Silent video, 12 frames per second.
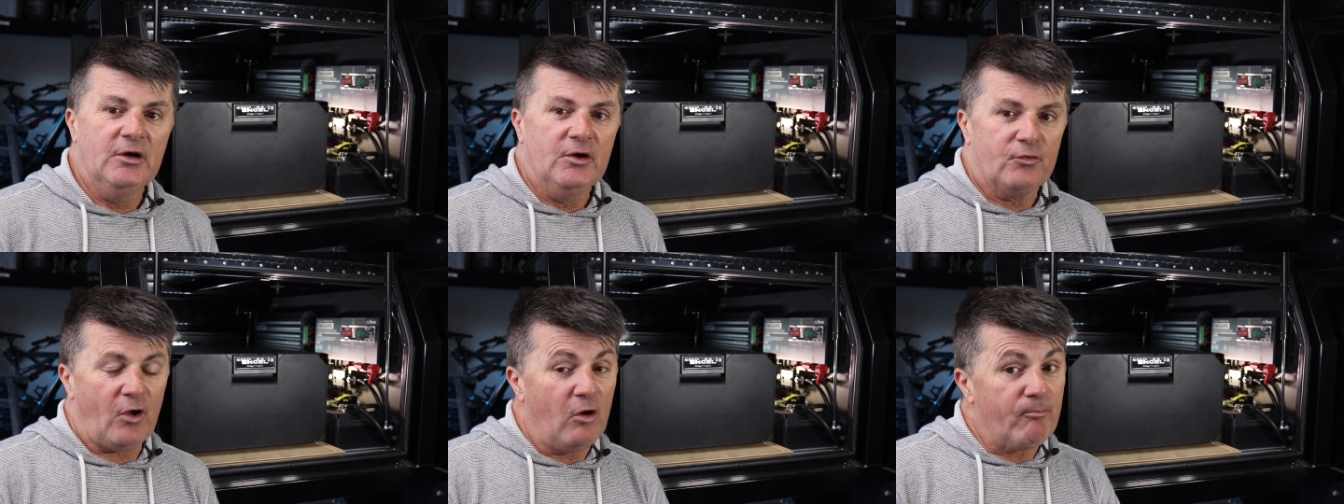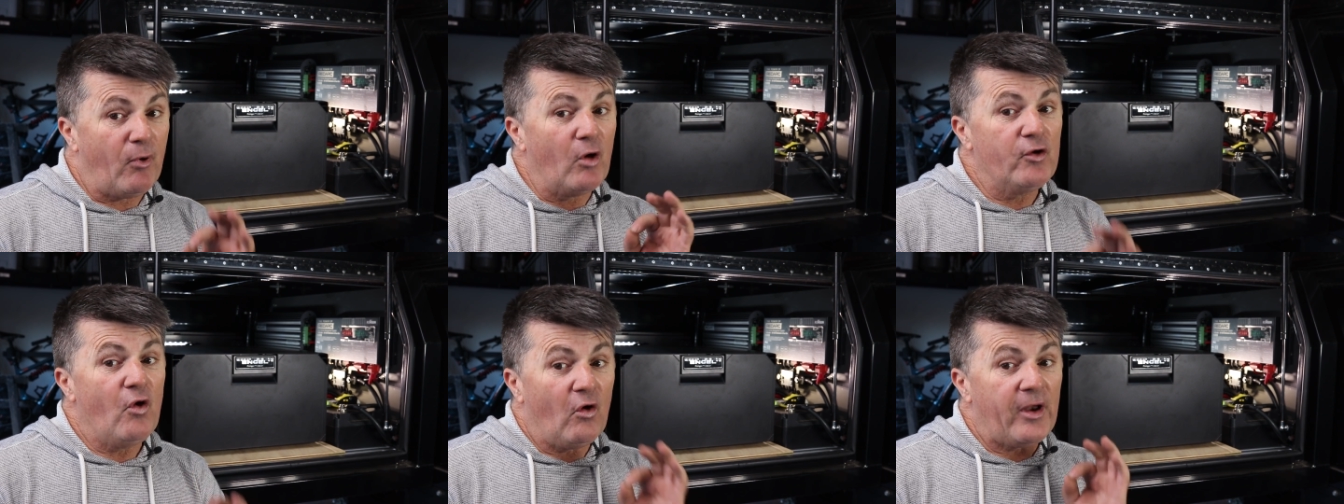So
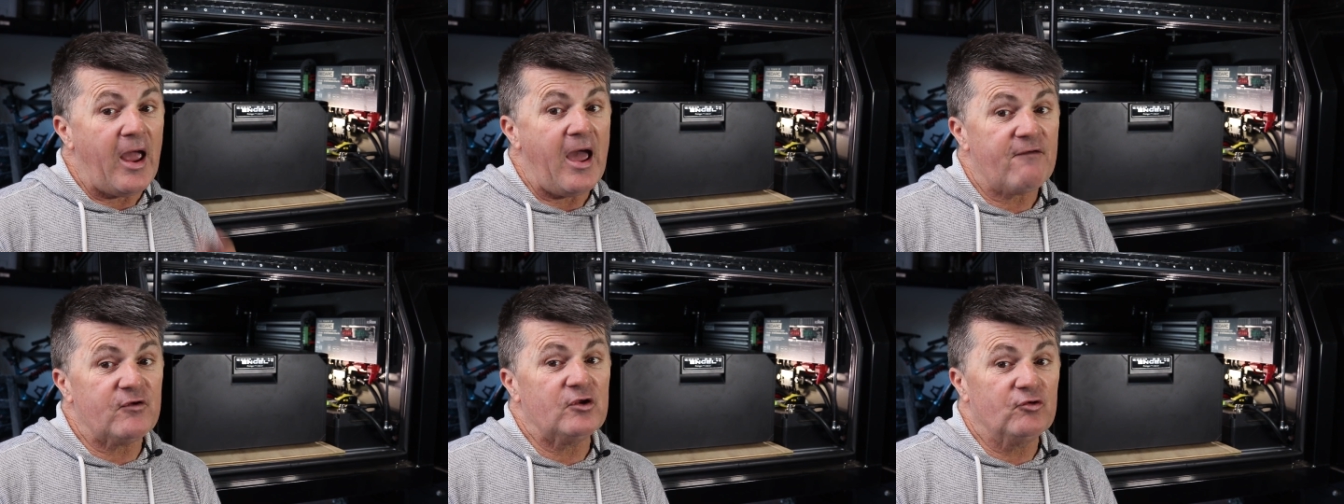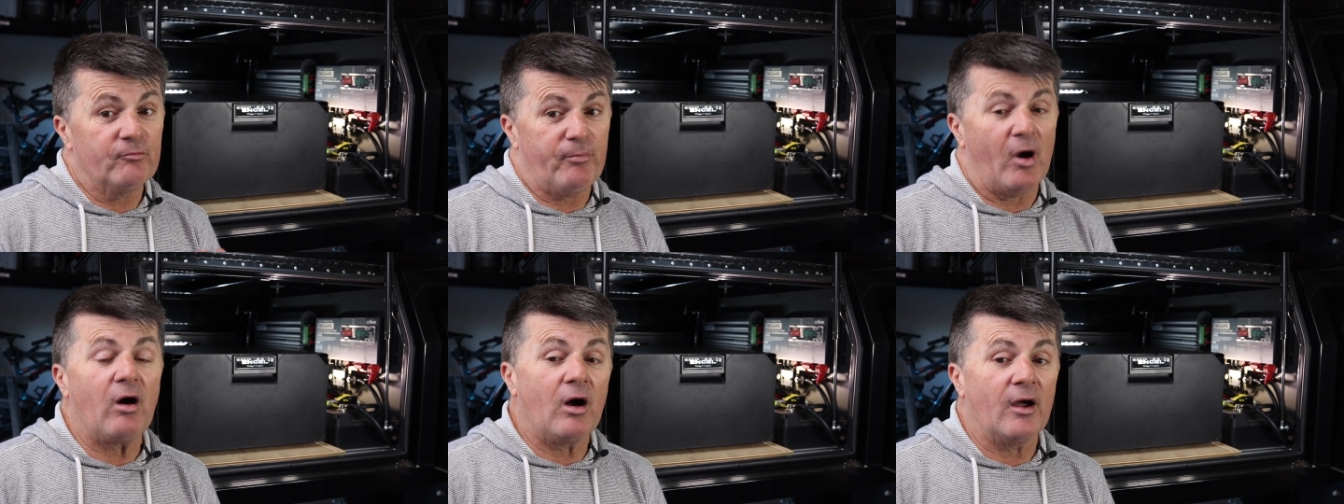by not having to
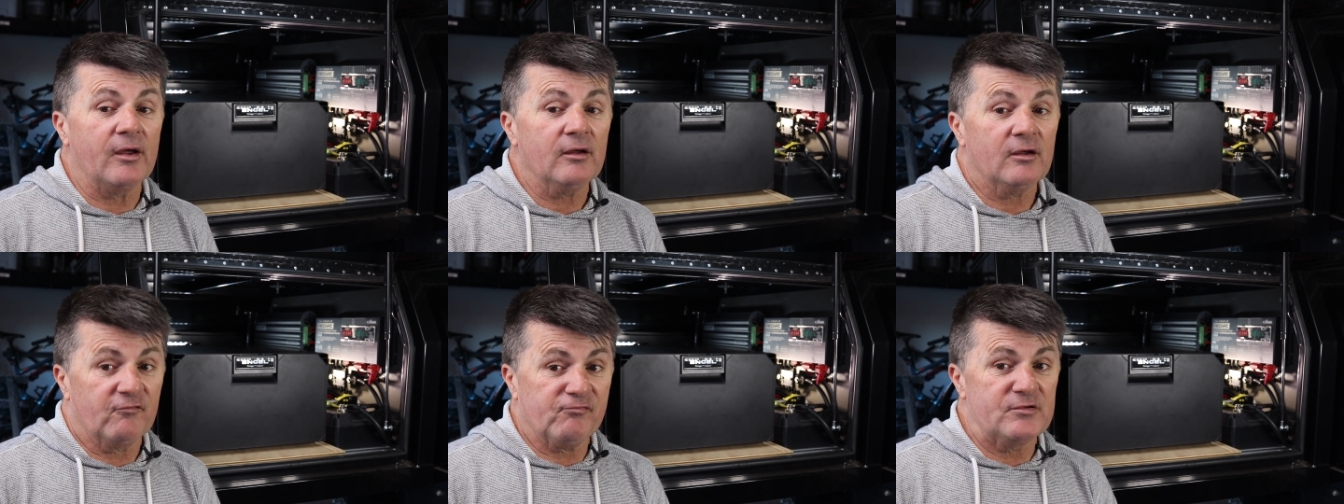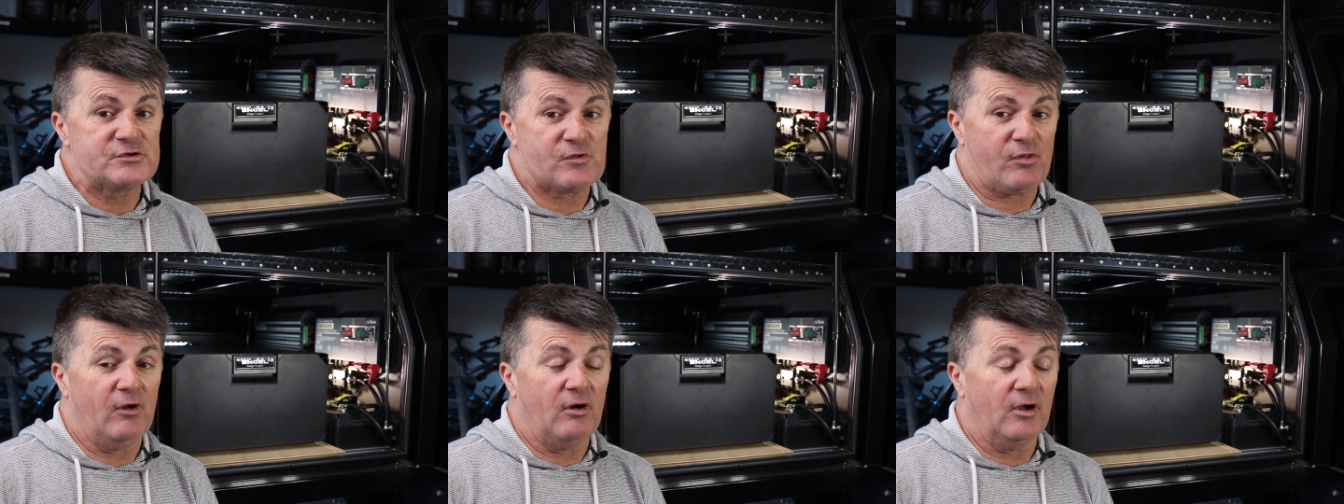buy a fridge
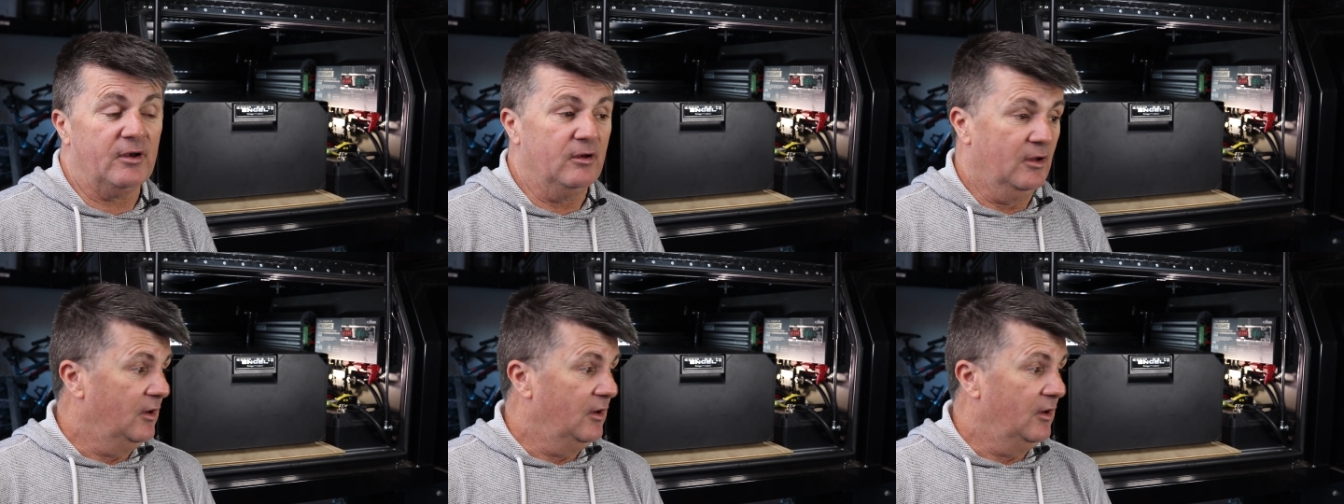slide